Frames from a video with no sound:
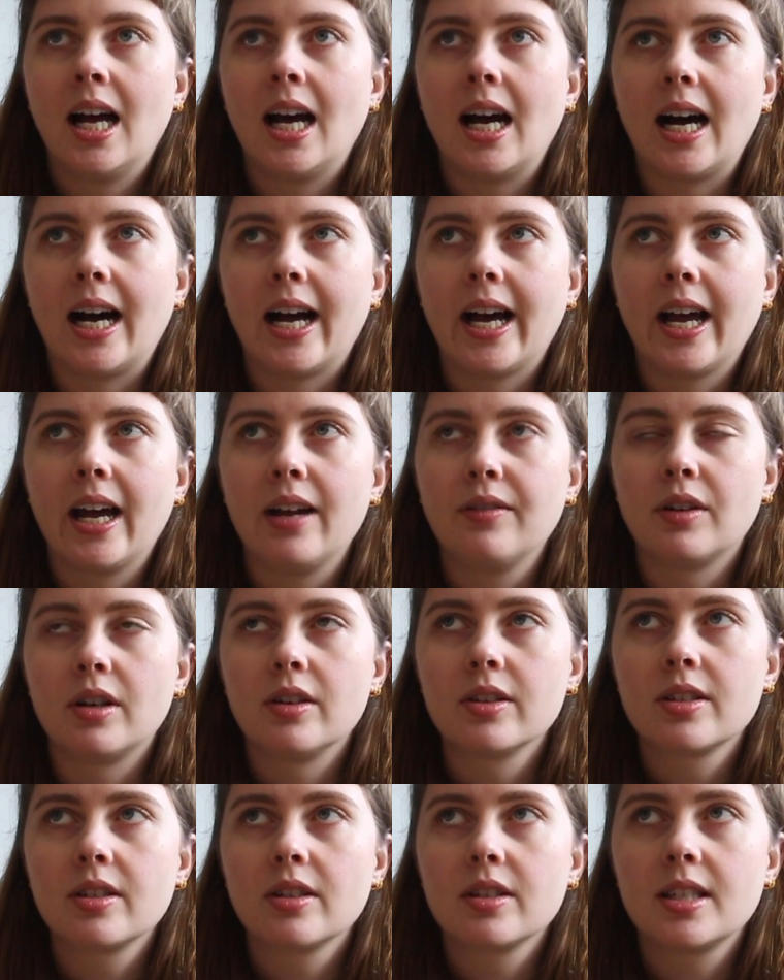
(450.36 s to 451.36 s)
I've
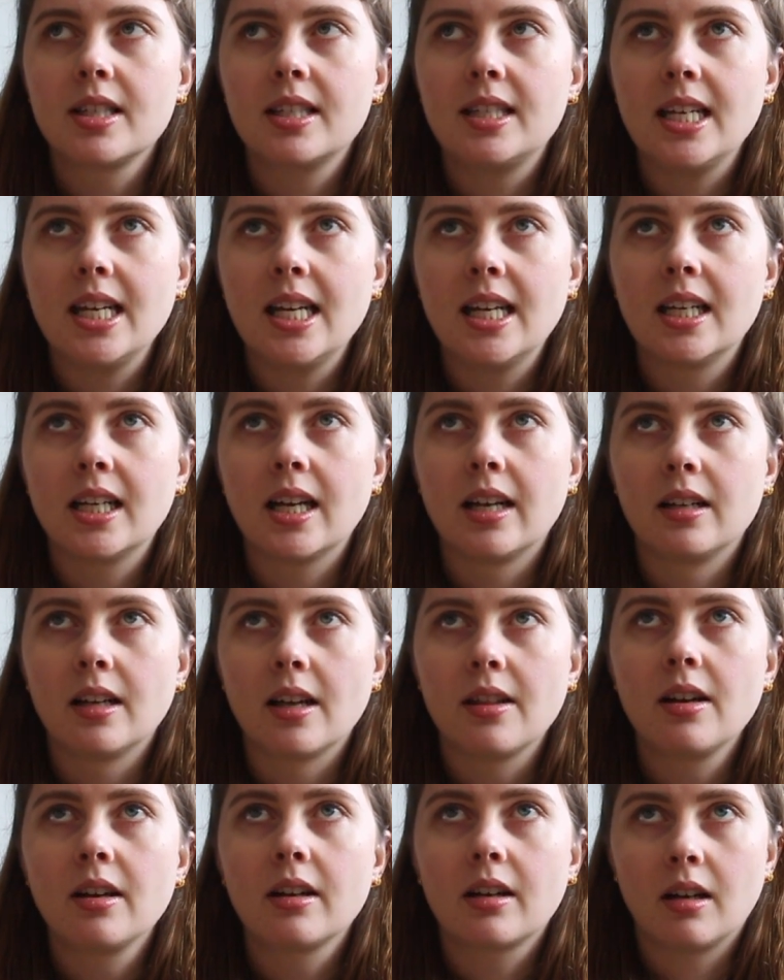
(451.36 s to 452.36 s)
also seen
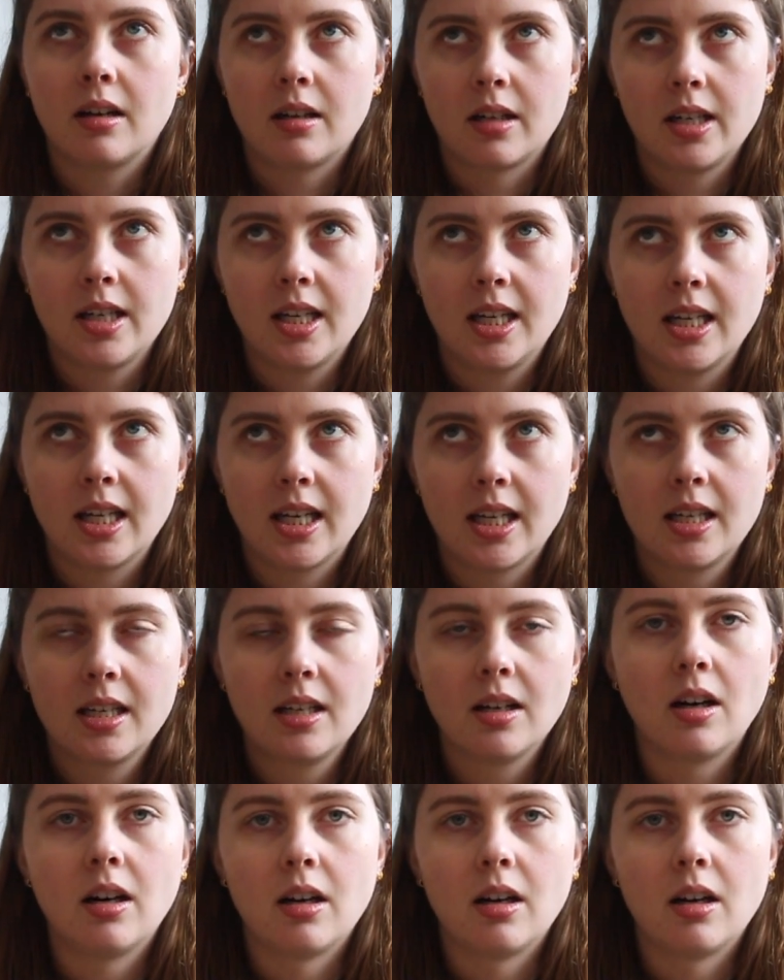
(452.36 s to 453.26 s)
another cardigan